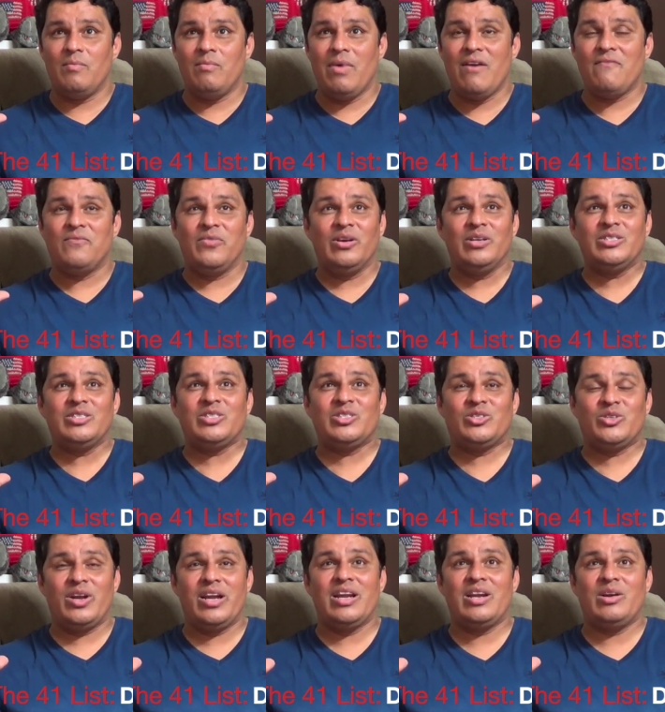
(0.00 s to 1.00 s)
my
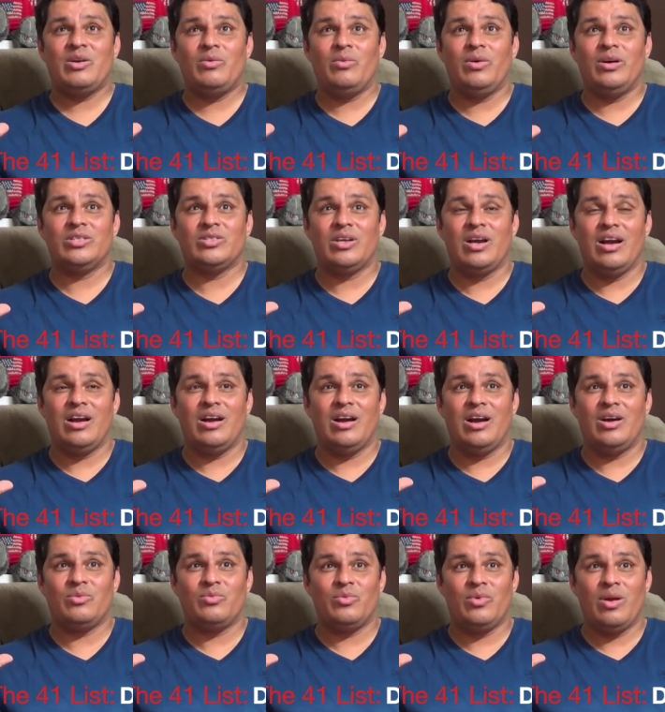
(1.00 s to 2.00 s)
first drink was
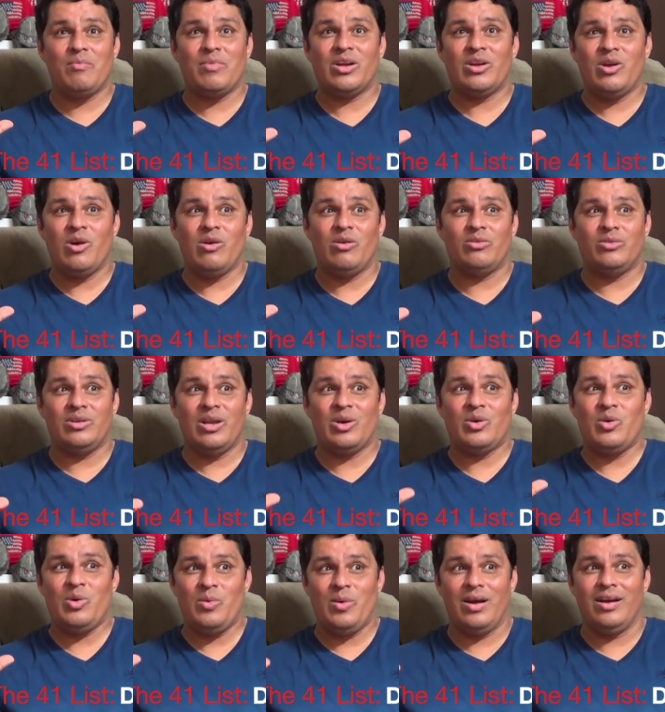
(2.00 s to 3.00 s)
a rum and coke,
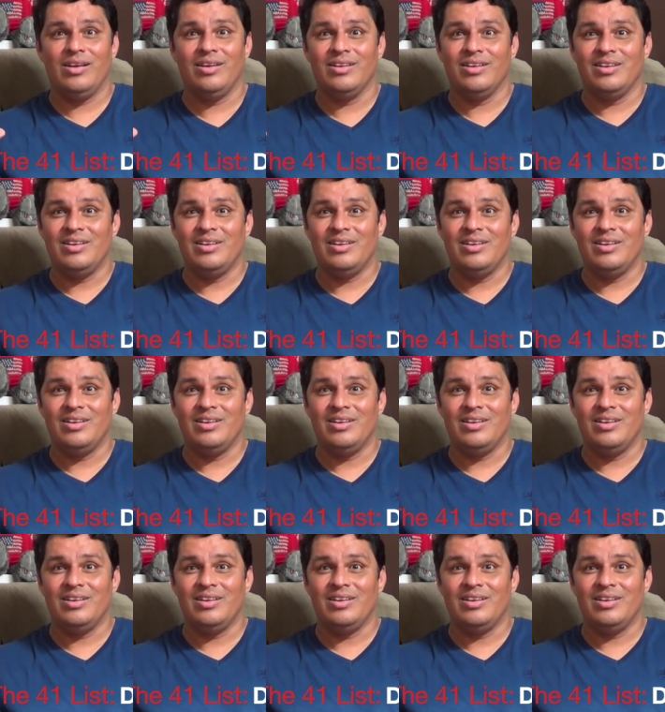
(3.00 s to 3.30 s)
Nakua.